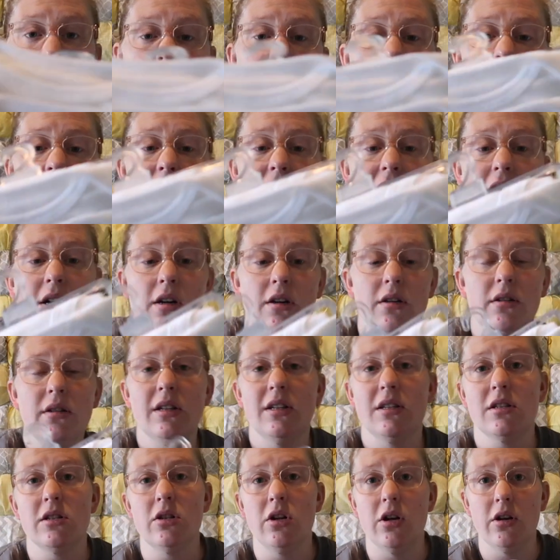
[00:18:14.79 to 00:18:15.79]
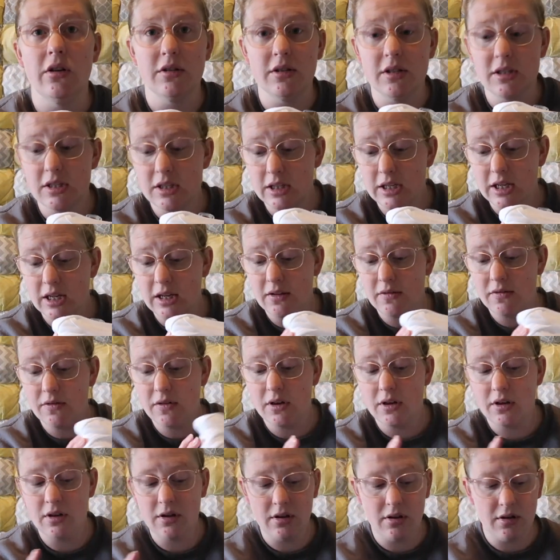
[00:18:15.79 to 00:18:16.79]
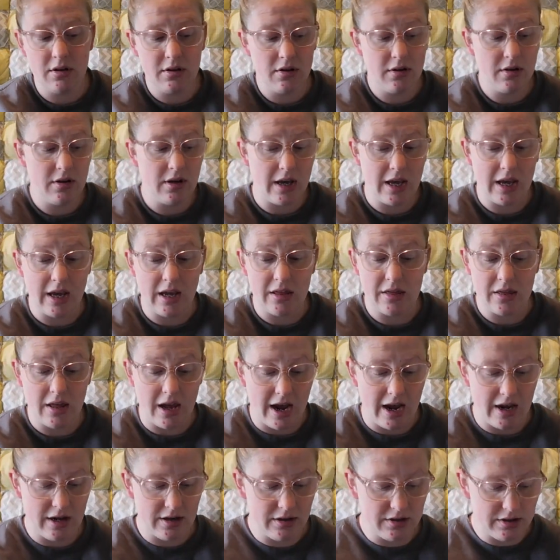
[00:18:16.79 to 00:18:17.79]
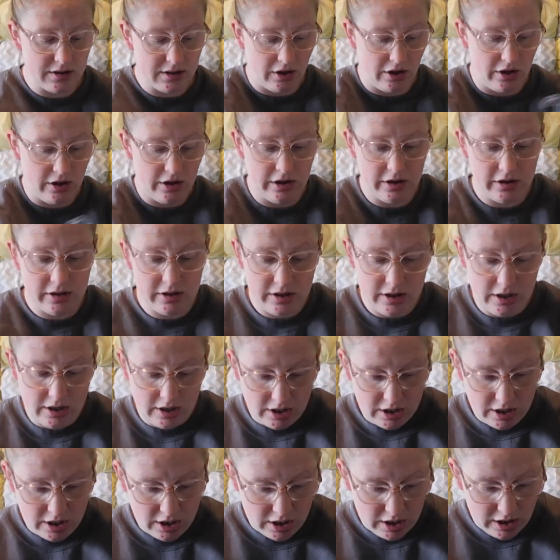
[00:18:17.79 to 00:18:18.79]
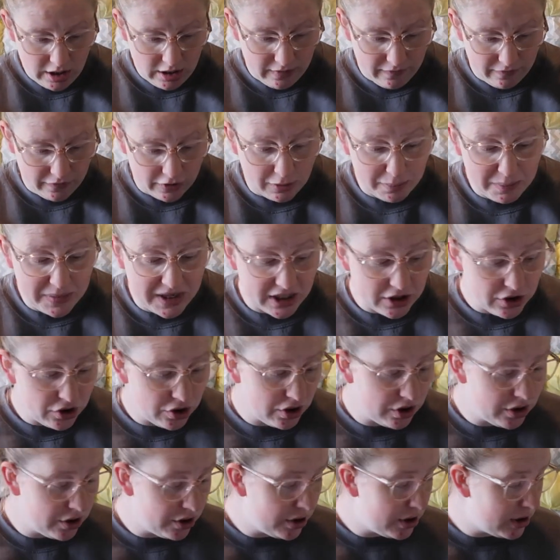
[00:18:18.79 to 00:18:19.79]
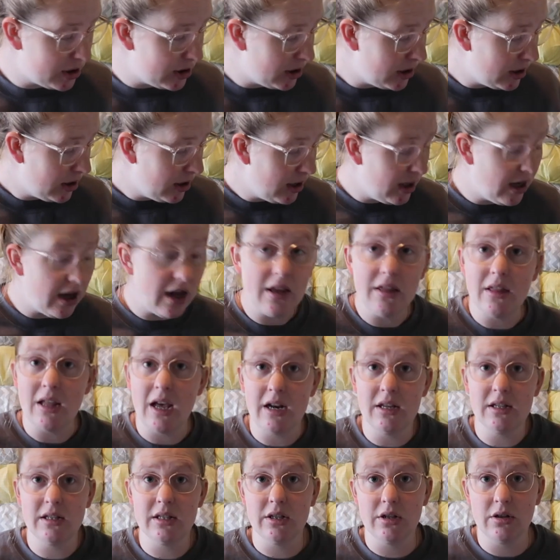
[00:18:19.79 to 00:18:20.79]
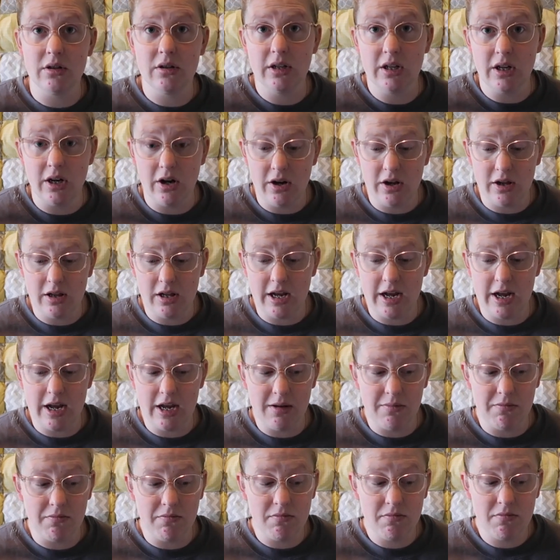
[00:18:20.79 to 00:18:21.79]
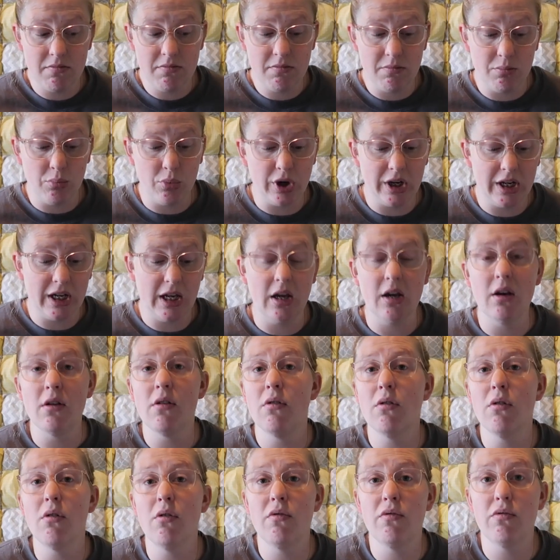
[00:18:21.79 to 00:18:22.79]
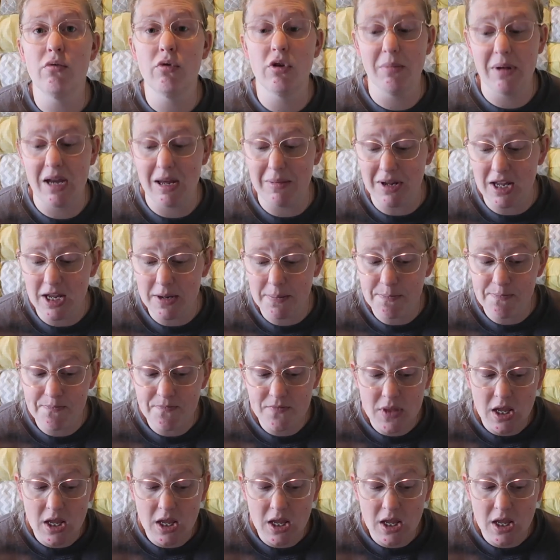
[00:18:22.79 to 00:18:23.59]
at Walmart that's long sleeve, and that is all for pictures, and that is literally all I am bringing for baby.